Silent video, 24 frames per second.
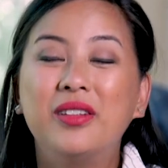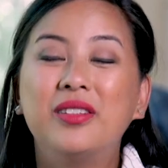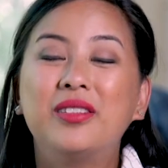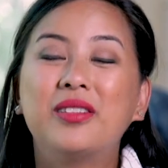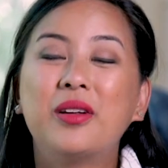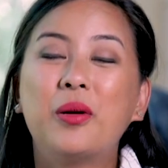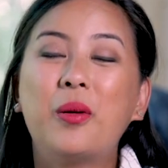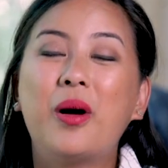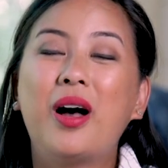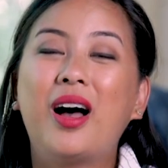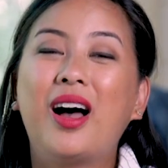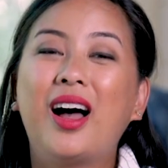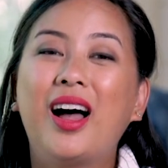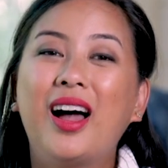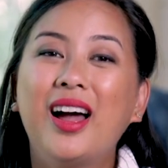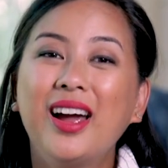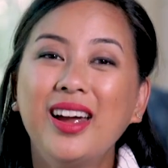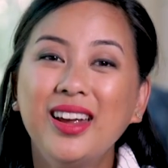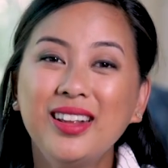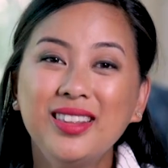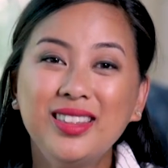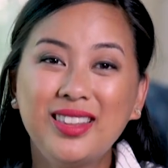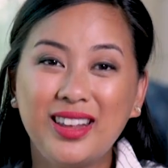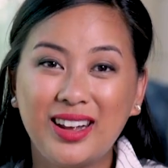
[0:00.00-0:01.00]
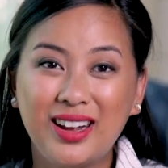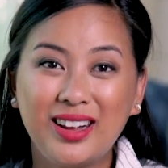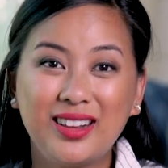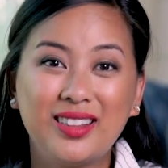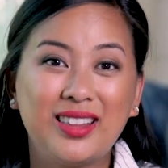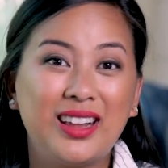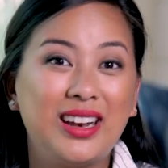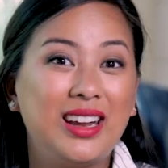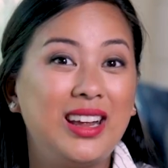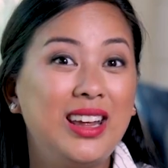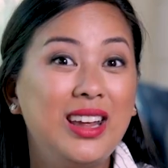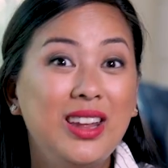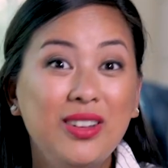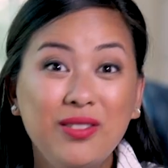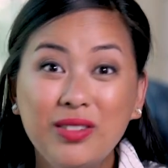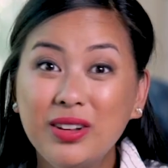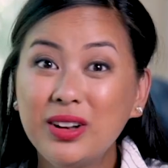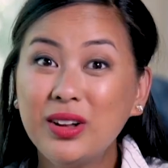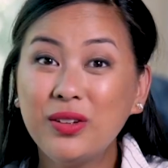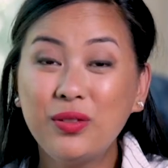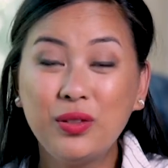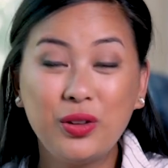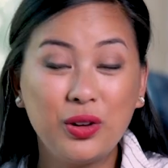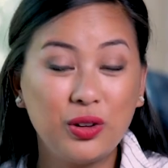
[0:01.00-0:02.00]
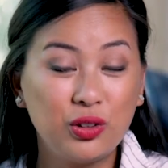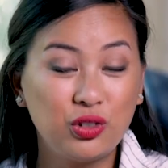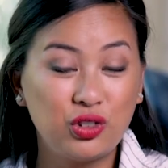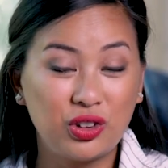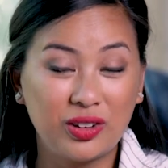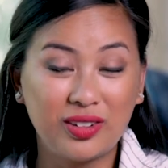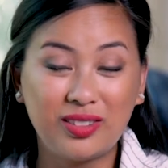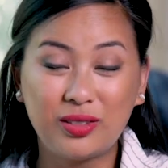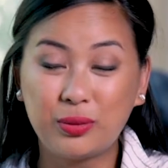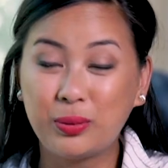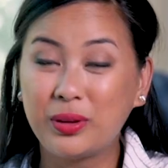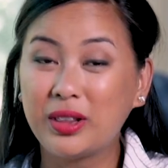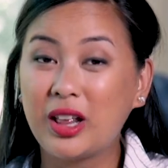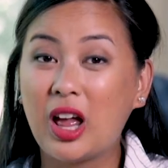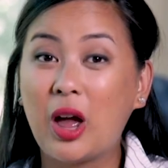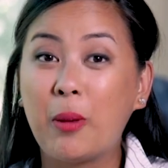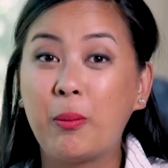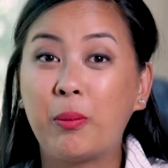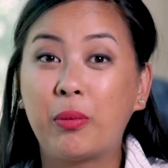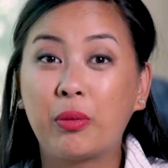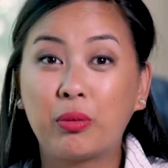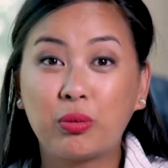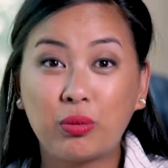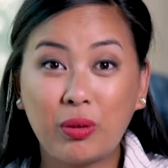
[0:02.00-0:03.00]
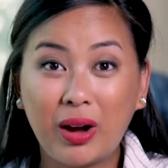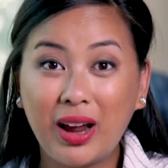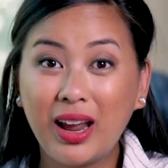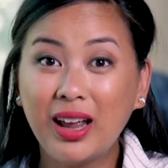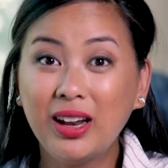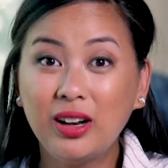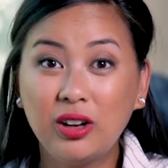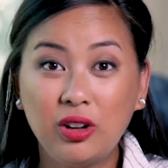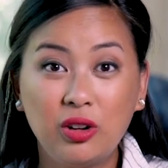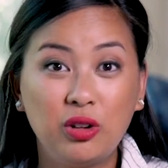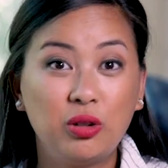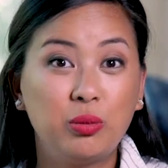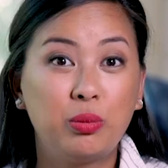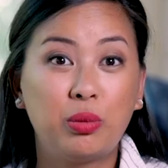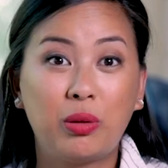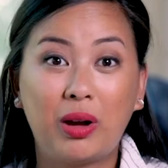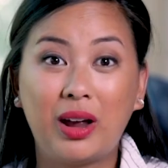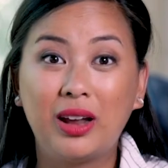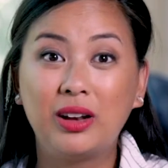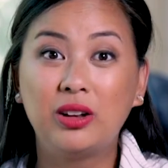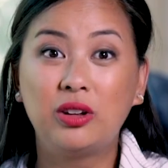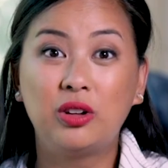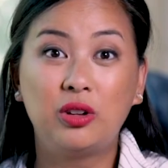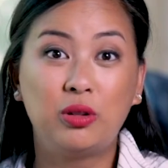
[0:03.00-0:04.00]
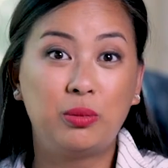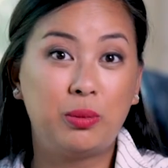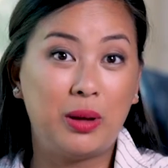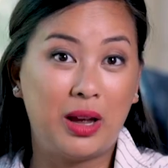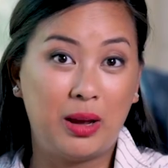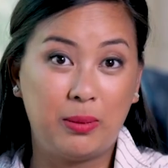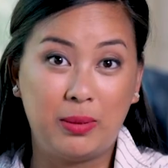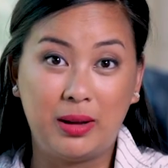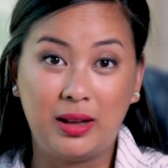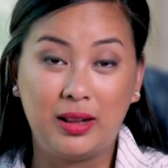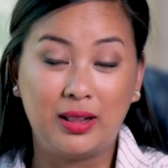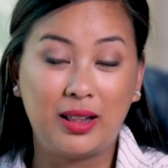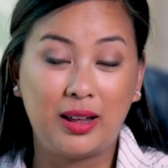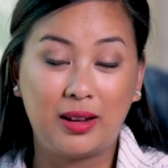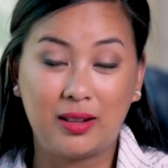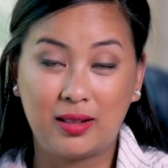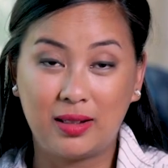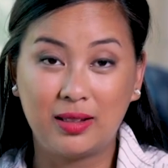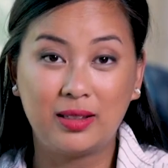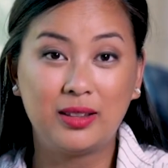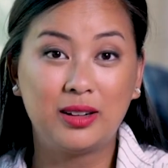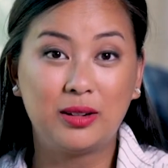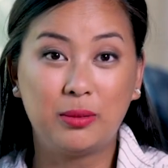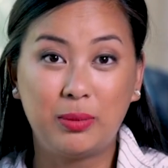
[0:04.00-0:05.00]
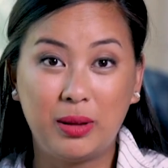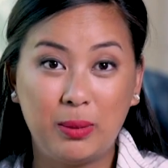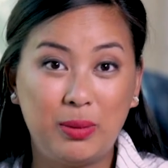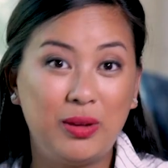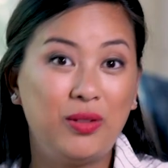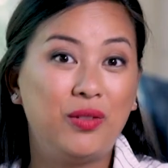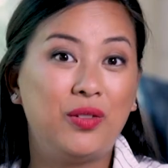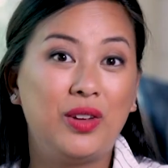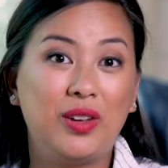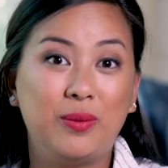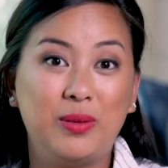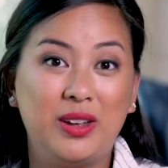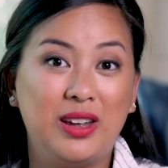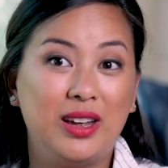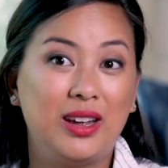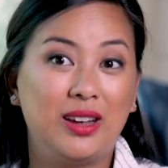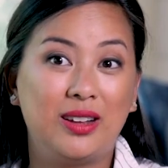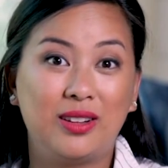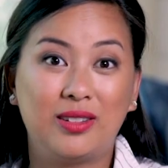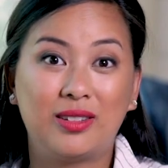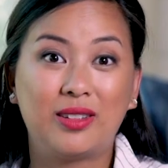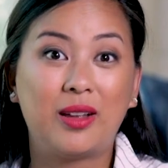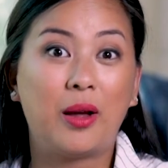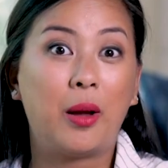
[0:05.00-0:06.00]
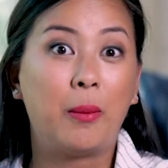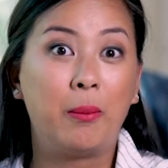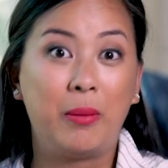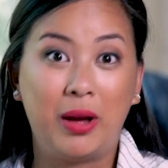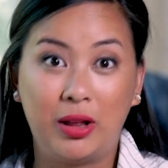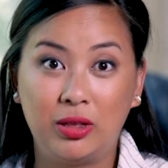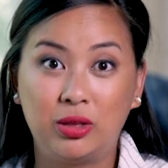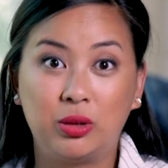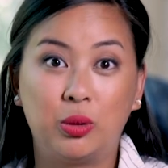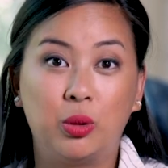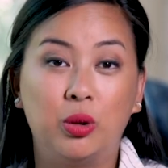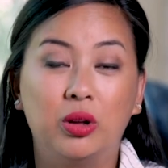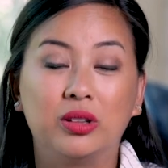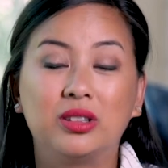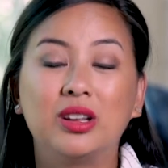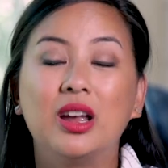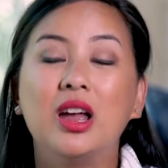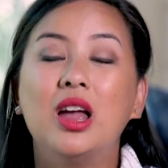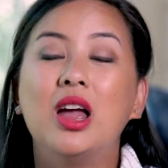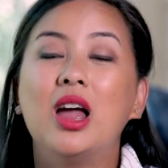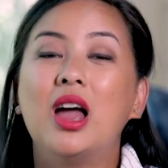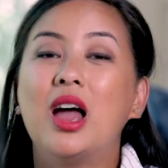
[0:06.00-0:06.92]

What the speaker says: So I think that even if you're just with a brand new baby, like the little baby Phoebe is a month old,